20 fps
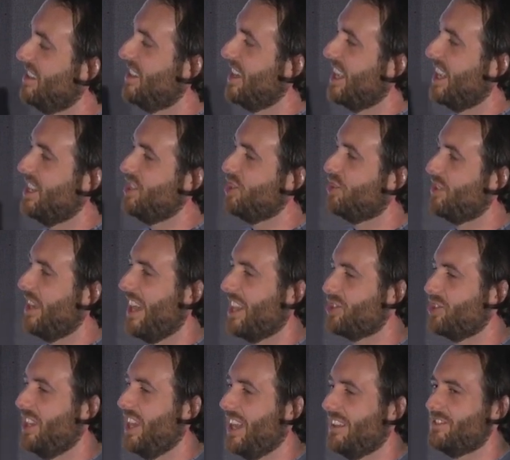That I don't
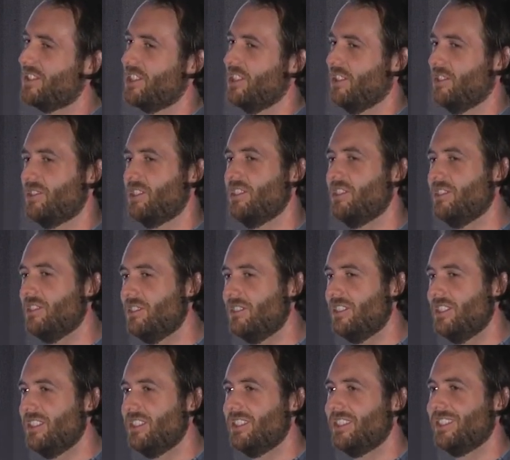actually have to go
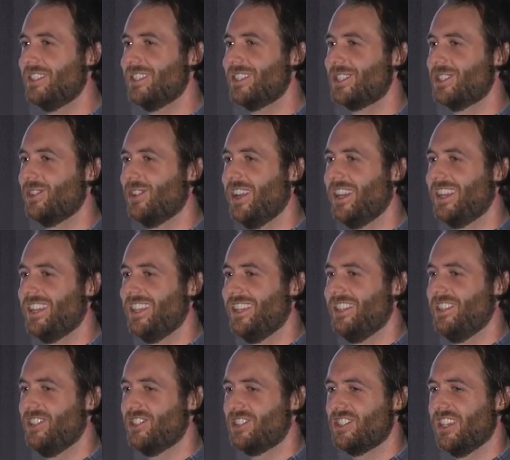to, so I
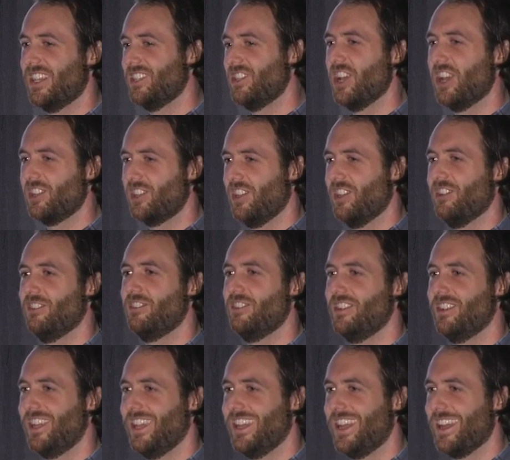can just like not go
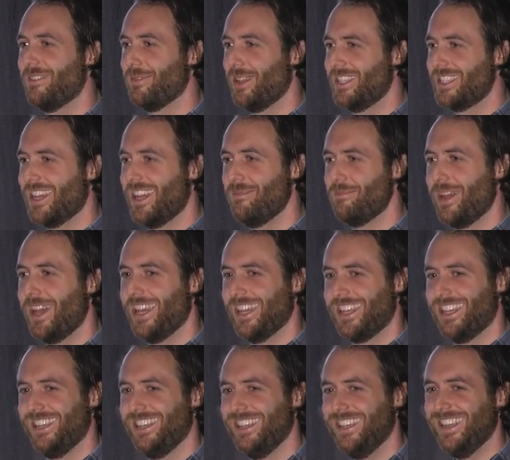and have my time
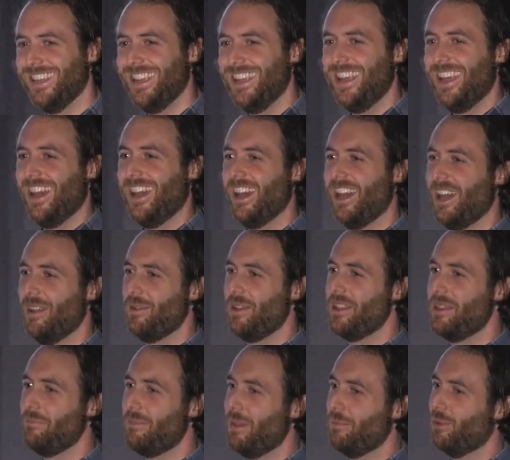back. And
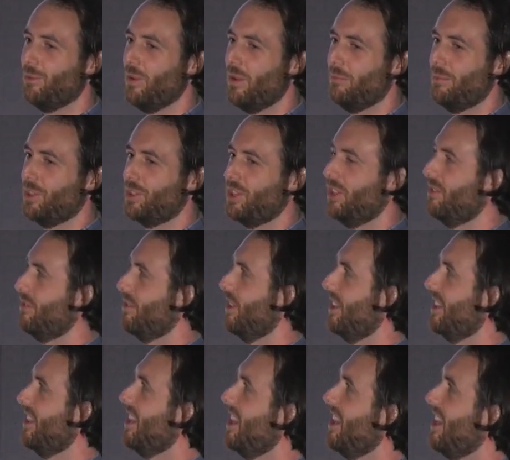then people won't book over
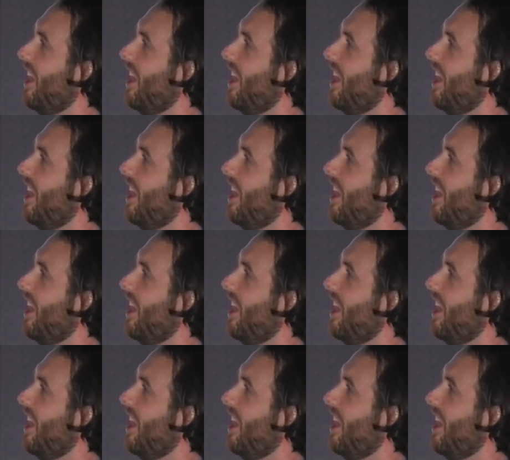it.